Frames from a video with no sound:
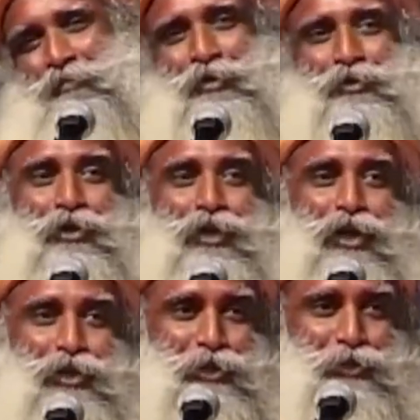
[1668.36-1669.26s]
because they're
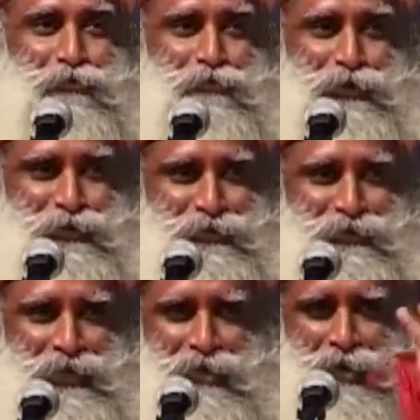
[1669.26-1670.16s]
allergic to filth,
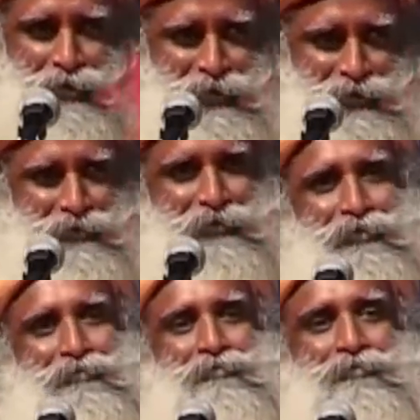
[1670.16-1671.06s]
they can't take it.